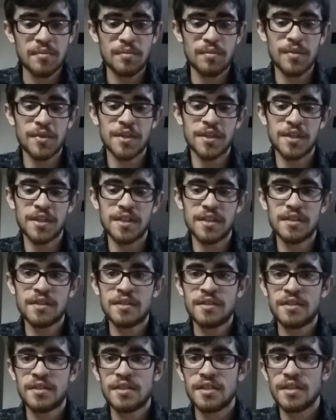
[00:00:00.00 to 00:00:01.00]
but
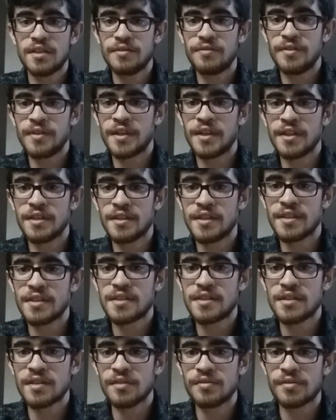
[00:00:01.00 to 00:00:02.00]
if you get this
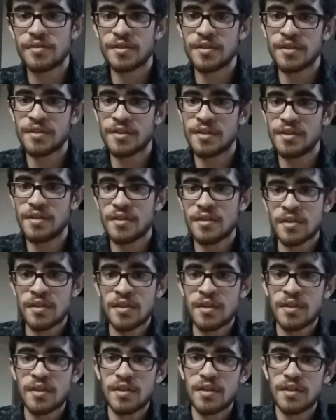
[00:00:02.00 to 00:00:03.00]
stuff good,
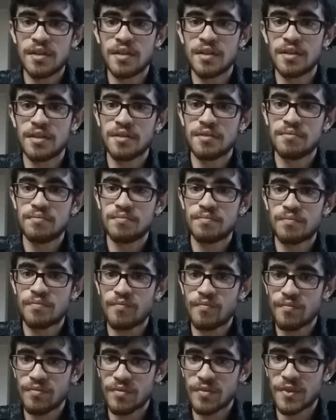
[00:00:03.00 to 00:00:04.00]

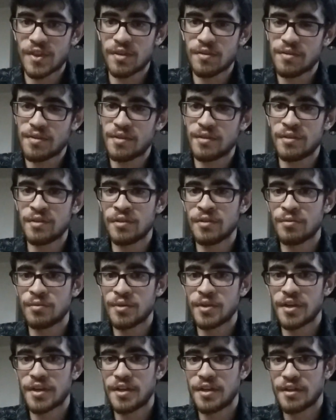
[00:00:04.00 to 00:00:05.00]
with a little
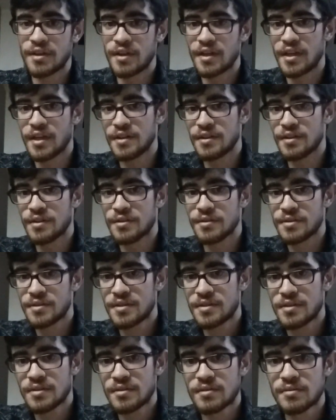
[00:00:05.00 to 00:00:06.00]
work, you could get
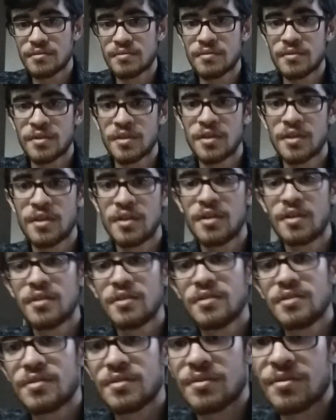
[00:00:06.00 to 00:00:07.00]
those.
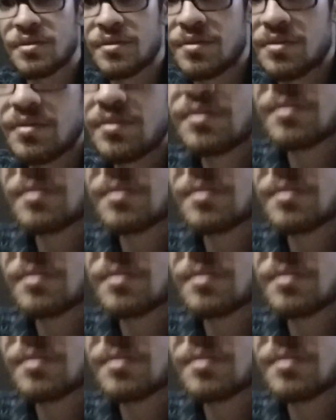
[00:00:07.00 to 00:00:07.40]
So,